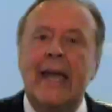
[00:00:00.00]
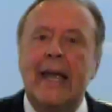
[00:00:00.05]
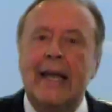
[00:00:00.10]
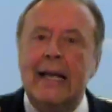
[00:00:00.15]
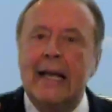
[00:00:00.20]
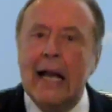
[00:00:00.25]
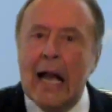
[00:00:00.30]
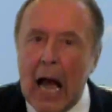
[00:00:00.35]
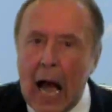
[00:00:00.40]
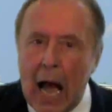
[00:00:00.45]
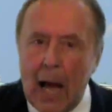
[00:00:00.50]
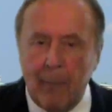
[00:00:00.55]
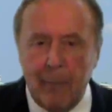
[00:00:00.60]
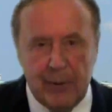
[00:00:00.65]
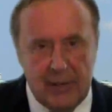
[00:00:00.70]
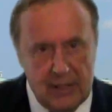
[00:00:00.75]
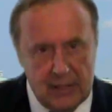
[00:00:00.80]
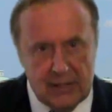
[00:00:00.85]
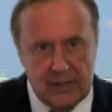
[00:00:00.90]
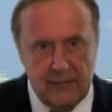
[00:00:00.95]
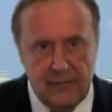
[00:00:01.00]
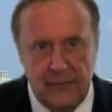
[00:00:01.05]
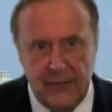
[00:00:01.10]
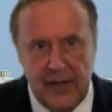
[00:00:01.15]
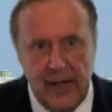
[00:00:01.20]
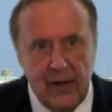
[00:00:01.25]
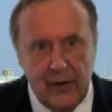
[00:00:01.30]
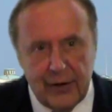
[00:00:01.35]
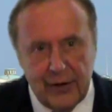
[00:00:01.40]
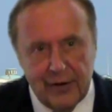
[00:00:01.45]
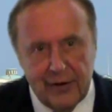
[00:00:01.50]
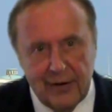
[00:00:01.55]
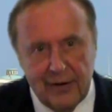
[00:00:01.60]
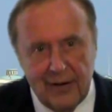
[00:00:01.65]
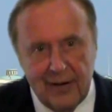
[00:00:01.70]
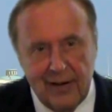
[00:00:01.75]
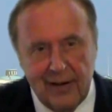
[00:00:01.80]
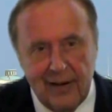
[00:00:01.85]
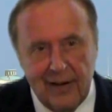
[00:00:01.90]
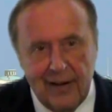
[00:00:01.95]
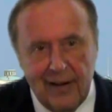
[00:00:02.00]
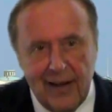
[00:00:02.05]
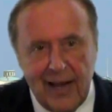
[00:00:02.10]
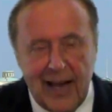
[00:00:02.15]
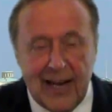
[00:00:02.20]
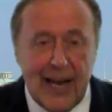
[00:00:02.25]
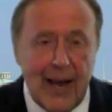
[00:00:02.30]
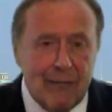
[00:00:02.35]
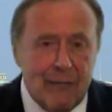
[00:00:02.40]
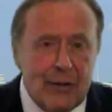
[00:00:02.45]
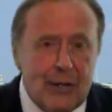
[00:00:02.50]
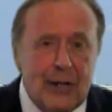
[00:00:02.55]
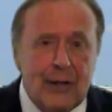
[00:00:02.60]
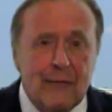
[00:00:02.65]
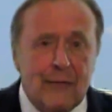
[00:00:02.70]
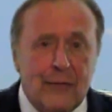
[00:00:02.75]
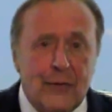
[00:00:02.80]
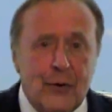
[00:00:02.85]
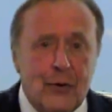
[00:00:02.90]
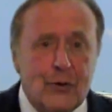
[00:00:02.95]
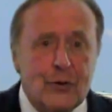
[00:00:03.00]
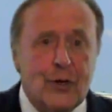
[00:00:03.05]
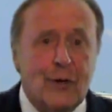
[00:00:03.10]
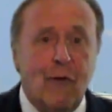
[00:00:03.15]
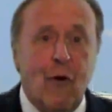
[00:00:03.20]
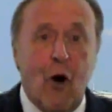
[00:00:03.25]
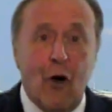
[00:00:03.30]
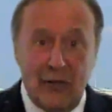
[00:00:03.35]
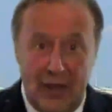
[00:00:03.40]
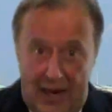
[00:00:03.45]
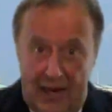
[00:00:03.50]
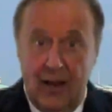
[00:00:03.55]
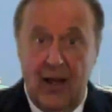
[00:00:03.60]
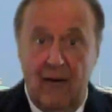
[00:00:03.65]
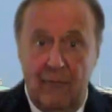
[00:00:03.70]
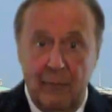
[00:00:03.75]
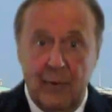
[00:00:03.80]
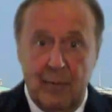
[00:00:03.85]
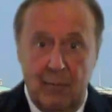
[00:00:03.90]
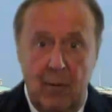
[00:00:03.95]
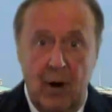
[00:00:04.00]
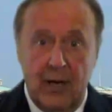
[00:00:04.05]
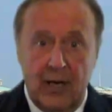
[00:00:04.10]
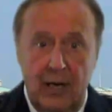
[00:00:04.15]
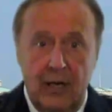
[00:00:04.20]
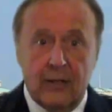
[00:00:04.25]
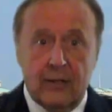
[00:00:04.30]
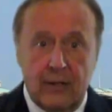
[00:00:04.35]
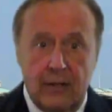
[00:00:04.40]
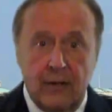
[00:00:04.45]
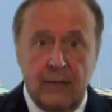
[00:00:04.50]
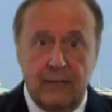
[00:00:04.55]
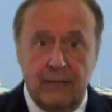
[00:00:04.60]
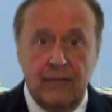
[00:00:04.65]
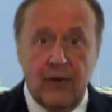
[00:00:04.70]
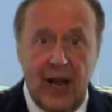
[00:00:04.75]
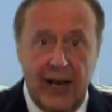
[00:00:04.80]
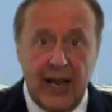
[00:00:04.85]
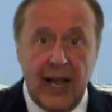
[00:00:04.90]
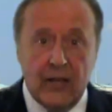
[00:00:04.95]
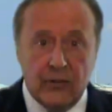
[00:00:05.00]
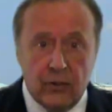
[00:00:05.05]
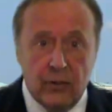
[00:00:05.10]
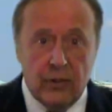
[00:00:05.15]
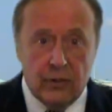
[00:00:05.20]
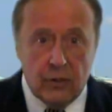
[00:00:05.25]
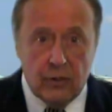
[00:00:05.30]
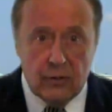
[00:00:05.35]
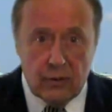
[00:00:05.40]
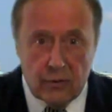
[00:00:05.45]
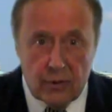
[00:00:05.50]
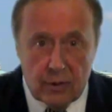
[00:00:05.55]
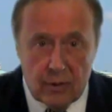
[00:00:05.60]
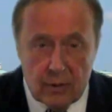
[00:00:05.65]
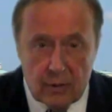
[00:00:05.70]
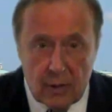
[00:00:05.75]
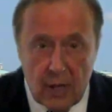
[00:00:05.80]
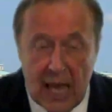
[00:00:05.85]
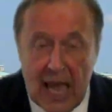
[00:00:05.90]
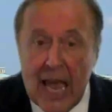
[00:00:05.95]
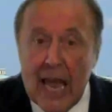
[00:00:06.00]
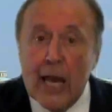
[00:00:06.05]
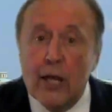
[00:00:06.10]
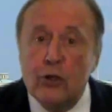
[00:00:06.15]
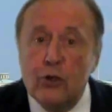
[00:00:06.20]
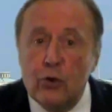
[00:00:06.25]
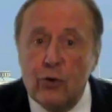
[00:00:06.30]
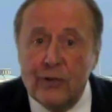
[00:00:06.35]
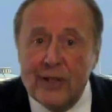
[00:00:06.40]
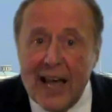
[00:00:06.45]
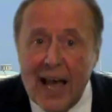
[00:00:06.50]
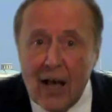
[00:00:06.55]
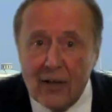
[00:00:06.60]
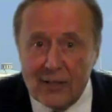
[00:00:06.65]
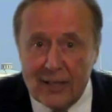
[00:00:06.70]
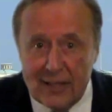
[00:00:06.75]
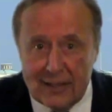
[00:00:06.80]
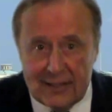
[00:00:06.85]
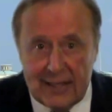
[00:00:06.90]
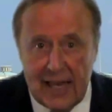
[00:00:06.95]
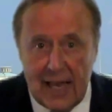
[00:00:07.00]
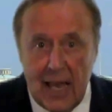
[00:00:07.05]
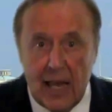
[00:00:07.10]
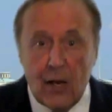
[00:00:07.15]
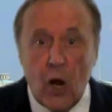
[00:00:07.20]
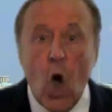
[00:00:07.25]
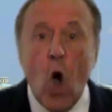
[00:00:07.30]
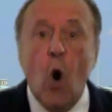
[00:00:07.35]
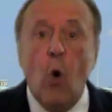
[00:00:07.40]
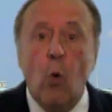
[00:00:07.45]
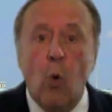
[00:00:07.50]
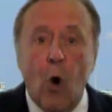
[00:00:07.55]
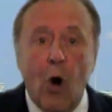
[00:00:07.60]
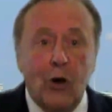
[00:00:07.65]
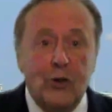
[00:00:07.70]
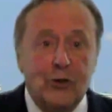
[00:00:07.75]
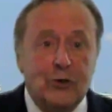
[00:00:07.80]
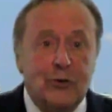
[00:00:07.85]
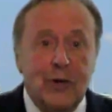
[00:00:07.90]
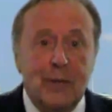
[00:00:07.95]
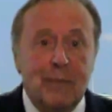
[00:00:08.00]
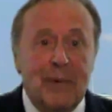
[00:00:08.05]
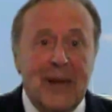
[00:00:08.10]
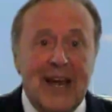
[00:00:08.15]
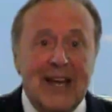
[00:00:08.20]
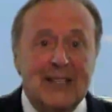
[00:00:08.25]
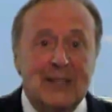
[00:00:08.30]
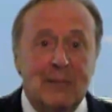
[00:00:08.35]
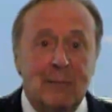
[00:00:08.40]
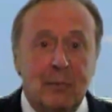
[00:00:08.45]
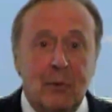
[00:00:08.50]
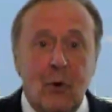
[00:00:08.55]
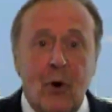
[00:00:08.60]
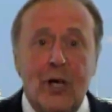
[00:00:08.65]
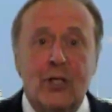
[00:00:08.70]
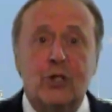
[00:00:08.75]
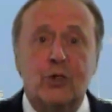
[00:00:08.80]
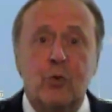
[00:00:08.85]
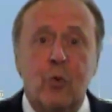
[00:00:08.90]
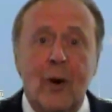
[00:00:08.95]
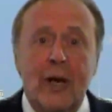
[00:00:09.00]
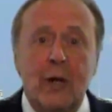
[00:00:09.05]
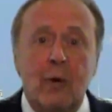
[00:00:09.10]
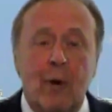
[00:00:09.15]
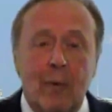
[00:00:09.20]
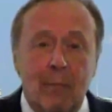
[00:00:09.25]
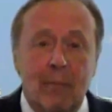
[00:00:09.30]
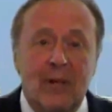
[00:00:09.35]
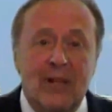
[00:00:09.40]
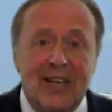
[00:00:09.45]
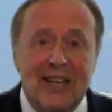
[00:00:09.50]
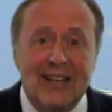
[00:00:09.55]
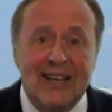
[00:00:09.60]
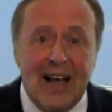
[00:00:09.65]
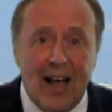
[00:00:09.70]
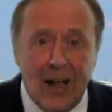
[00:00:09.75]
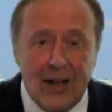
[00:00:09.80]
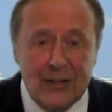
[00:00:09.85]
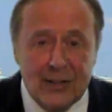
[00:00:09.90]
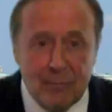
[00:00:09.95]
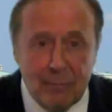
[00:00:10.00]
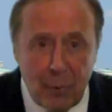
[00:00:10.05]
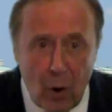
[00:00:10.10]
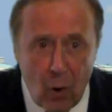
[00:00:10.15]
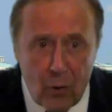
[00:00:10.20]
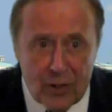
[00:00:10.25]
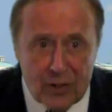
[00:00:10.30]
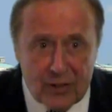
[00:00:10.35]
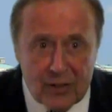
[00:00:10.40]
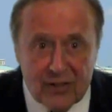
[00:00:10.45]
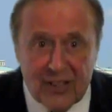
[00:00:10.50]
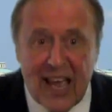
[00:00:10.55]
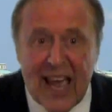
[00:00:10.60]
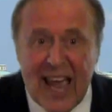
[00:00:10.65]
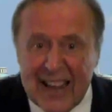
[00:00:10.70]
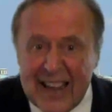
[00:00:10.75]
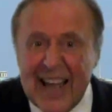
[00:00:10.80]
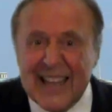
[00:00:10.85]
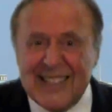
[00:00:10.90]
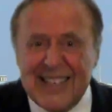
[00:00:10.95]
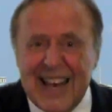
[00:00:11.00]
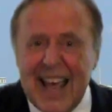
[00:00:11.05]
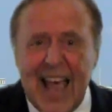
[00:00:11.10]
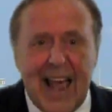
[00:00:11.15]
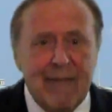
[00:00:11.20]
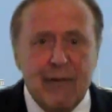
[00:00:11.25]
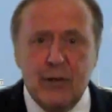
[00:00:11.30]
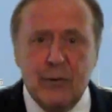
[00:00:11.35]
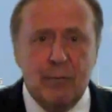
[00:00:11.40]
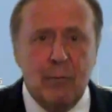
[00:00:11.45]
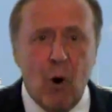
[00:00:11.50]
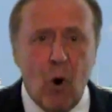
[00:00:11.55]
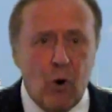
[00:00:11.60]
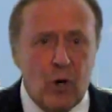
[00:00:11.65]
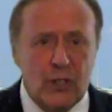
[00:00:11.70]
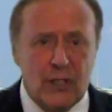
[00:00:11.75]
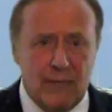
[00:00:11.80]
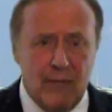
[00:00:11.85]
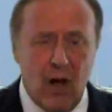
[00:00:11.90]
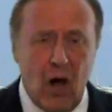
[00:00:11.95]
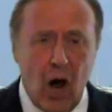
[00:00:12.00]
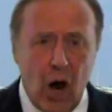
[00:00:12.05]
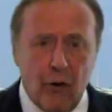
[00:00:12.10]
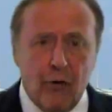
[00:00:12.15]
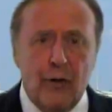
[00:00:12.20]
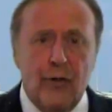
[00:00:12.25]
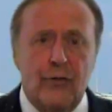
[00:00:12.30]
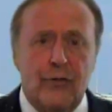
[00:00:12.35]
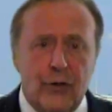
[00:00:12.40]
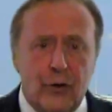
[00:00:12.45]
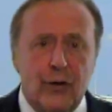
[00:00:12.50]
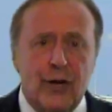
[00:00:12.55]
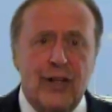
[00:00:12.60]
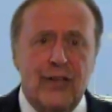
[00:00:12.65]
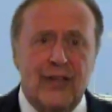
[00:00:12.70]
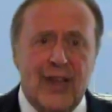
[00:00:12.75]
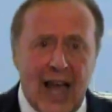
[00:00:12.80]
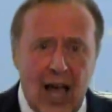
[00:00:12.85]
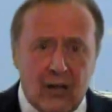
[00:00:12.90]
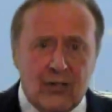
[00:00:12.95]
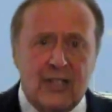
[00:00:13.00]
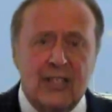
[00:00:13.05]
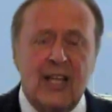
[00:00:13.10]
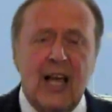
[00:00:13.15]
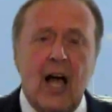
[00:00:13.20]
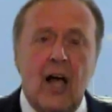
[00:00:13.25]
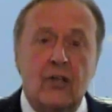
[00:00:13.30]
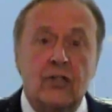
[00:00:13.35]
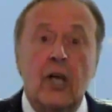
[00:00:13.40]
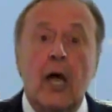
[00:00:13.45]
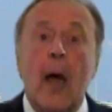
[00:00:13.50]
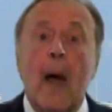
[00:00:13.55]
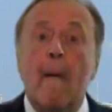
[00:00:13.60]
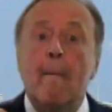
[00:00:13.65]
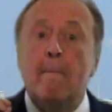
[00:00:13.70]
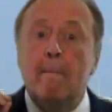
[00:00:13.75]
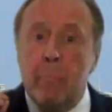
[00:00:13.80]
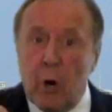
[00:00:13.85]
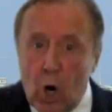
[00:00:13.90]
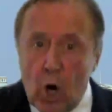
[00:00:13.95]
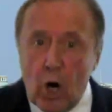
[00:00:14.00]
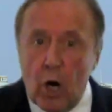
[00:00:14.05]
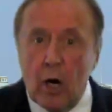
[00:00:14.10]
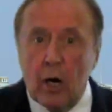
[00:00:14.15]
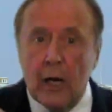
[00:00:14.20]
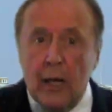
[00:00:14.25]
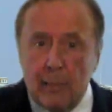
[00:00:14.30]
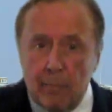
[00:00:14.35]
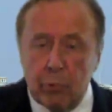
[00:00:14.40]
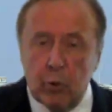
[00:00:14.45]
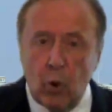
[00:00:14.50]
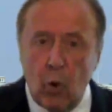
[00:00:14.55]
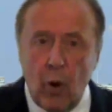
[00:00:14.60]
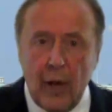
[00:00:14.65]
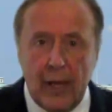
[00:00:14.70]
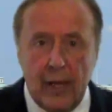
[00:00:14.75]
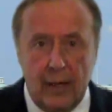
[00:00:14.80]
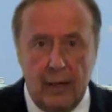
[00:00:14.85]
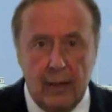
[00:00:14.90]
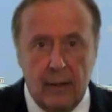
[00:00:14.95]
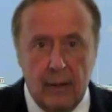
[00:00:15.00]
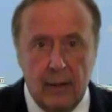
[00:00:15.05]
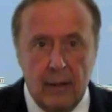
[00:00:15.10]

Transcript: incompetence and failure. And after the infusion of all that government money into the financial institutions, in 2010, Wall Street paid its employees $21 billion in bonuses. That's an average bonus of $130,000 per employee.